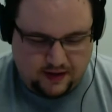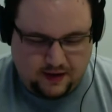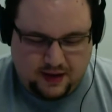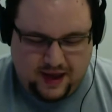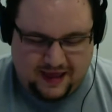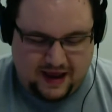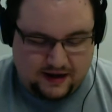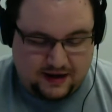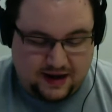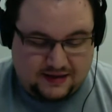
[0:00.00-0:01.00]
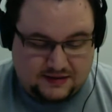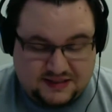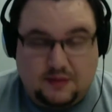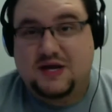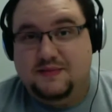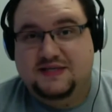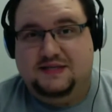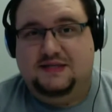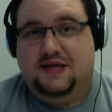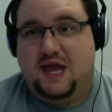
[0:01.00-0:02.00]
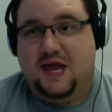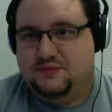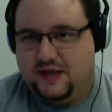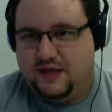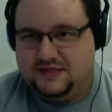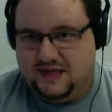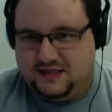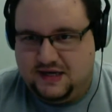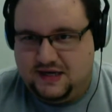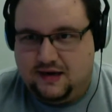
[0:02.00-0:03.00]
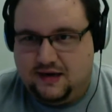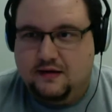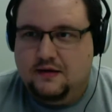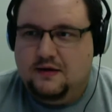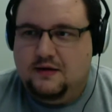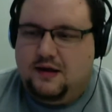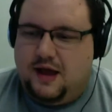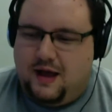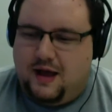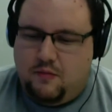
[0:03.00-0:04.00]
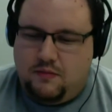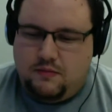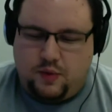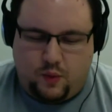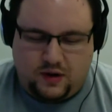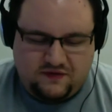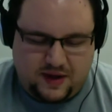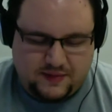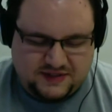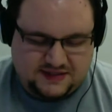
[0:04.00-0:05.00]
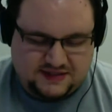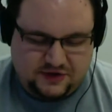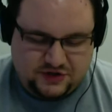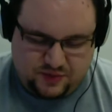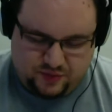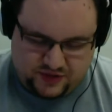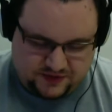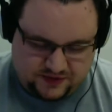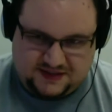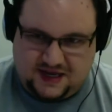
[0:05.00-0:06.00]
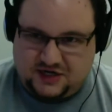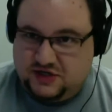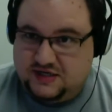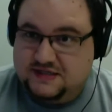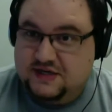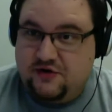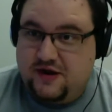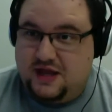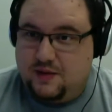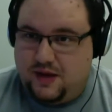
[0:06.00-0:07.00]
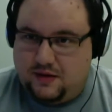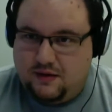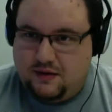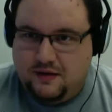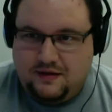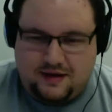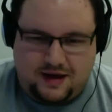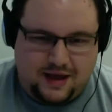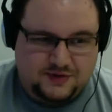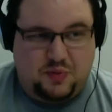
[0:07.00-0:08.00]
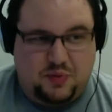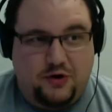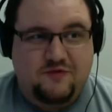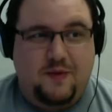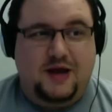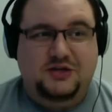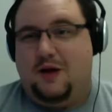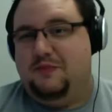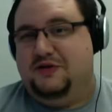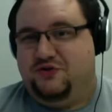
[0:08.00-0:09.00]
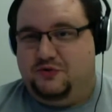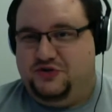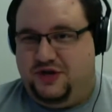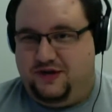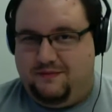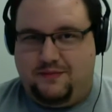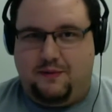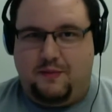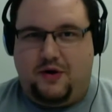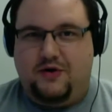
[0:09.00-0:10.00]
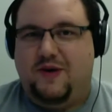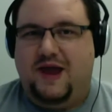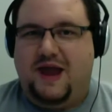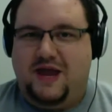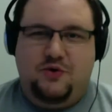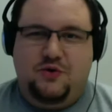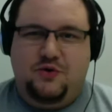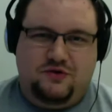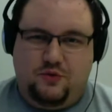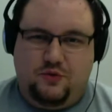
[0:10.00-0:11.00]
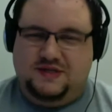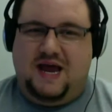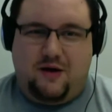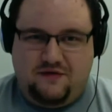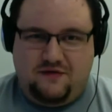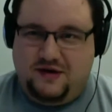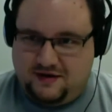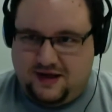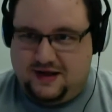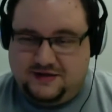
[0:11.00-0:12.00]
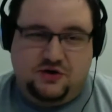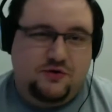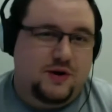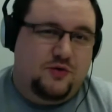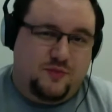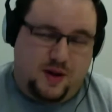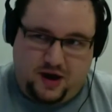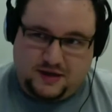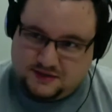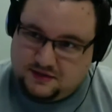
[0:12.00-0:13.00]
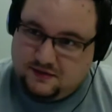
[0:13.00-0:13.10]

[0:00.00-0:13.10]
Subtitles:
And sometimes that's the case because that's needed. But one of Amazon's leadership principles is actually disagree and commit. It was part of my job description, but part of my annual review was how often did I disagree with my boss